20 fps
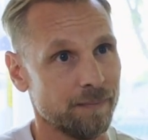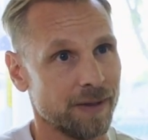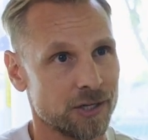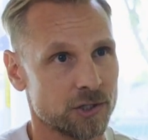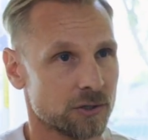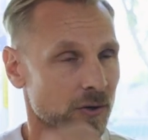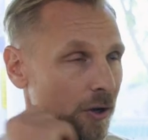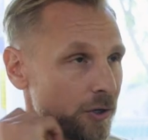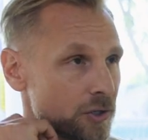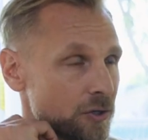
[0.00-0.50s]

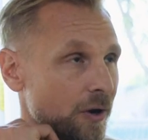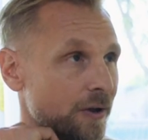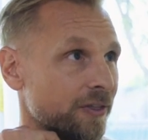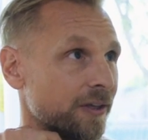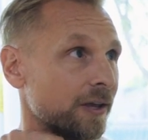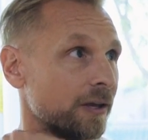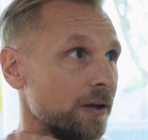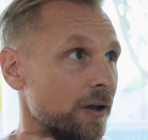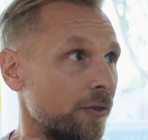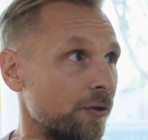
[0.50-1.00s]
That's also, I
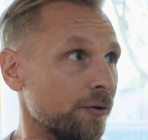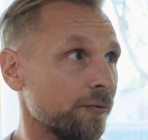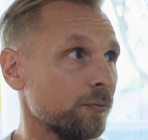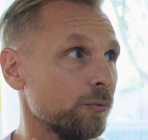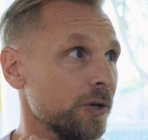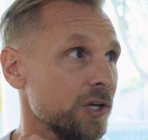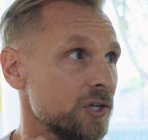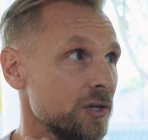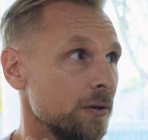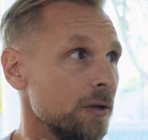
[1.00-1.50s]
think, another
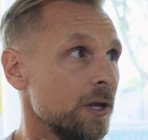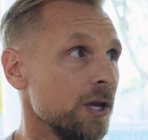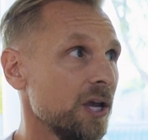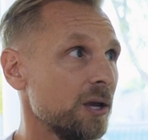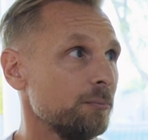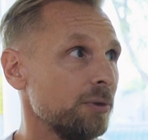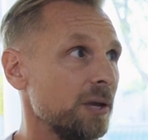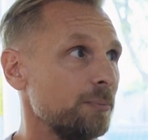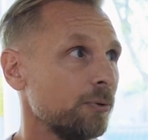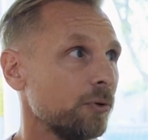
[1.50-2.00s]
reason
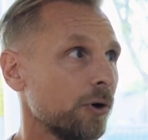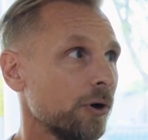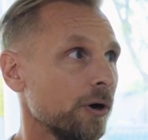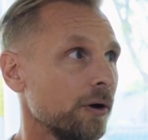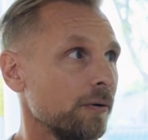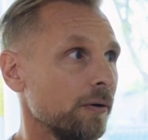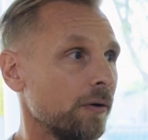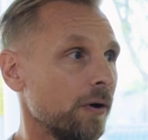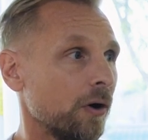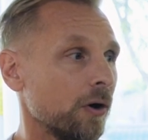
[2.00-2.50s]
people
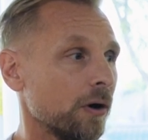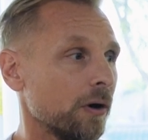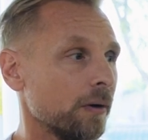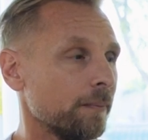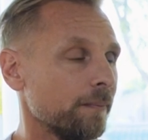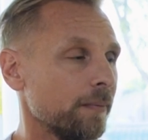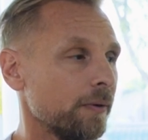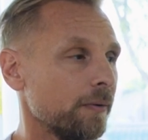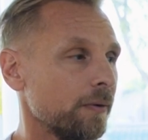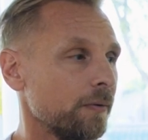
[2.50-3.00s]
are are